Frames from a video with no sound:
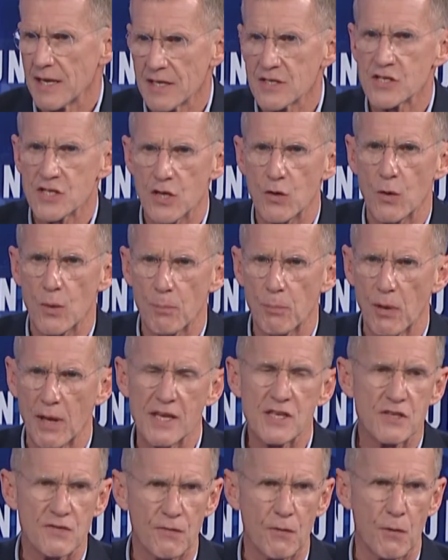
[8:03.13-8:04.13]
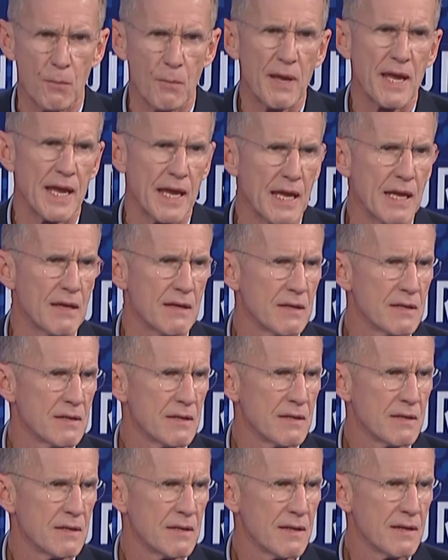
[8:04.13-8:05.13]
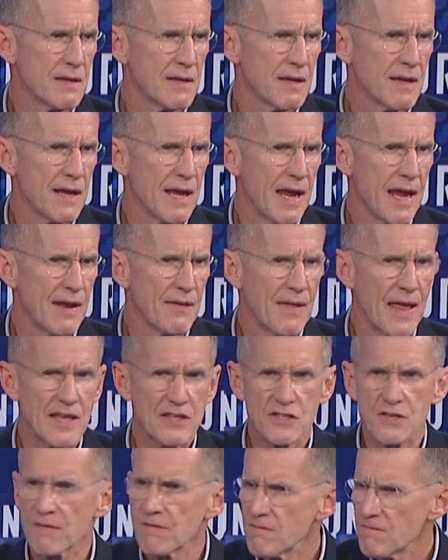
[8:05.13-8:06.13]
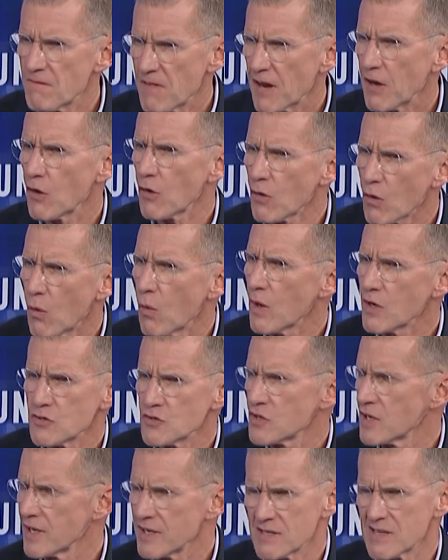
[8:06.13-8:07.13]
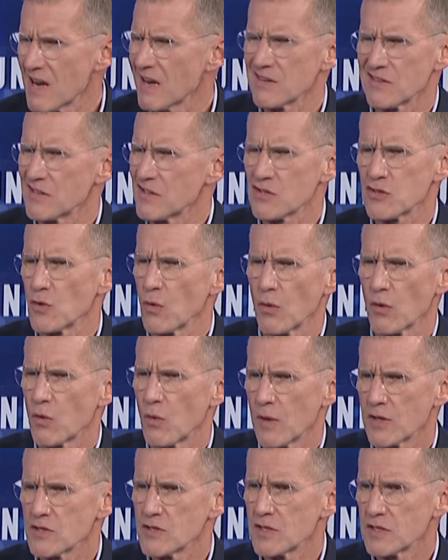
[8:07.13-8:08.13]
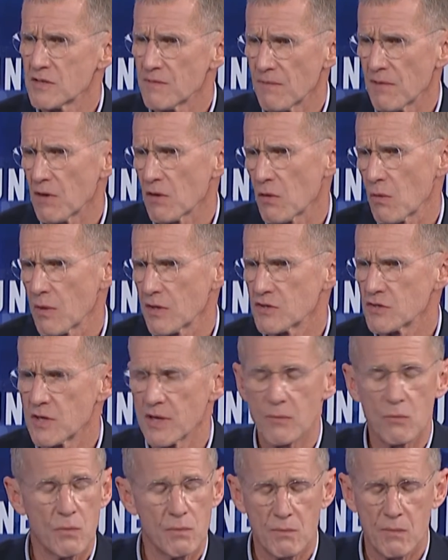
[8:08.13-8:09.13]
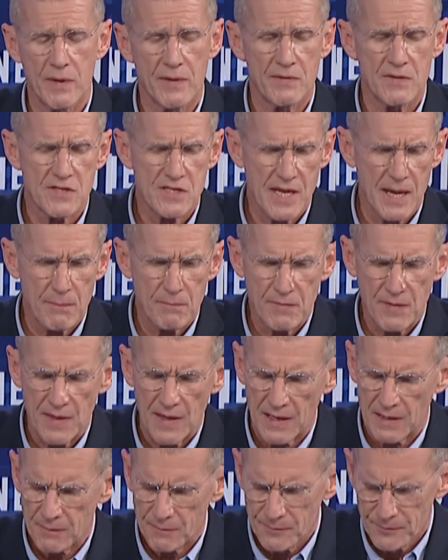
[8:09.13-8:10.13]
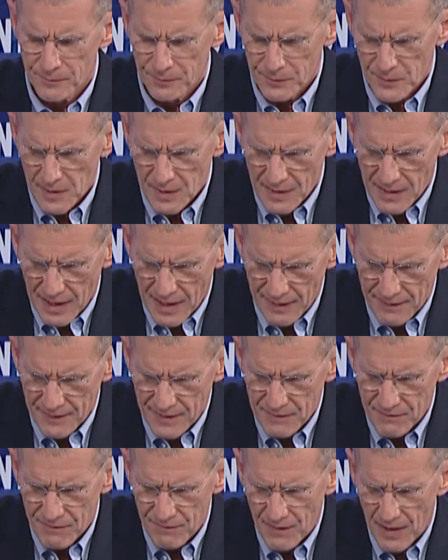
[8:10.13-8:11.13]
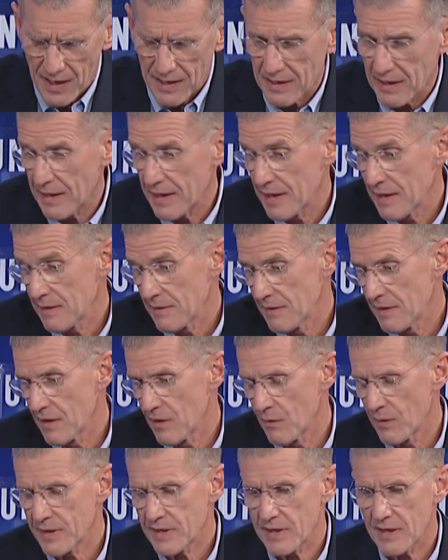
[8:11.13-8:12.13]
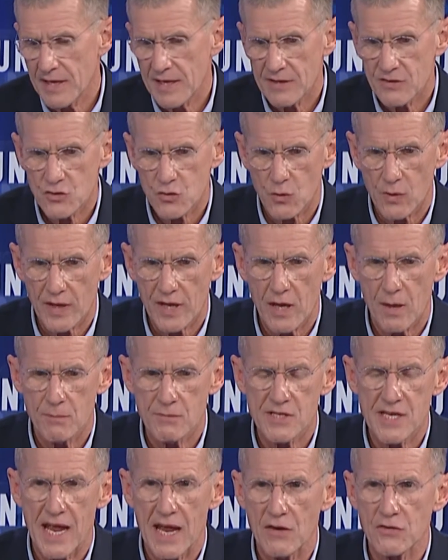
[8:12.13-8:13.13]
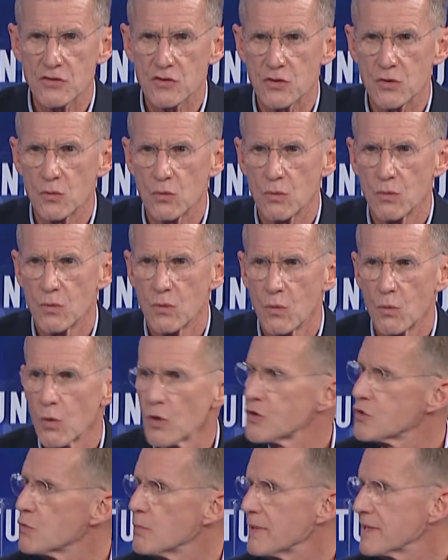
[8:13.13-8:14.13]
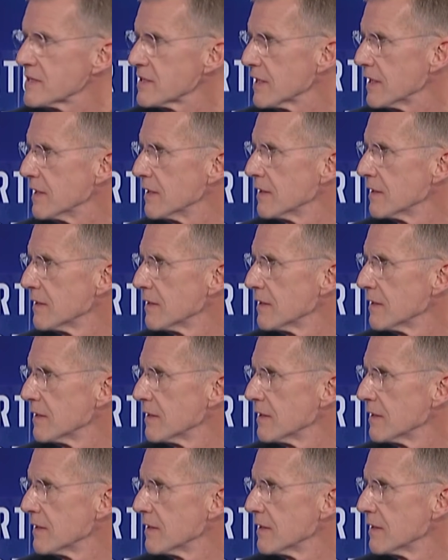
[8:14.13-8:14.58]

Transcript: Is there a place for me? And that's a fair question. It's not a disloyal question, it's a fair question. Mm-hmm. We had the same thing. And then finally, you know, it, it sort of comes down to we're too busy.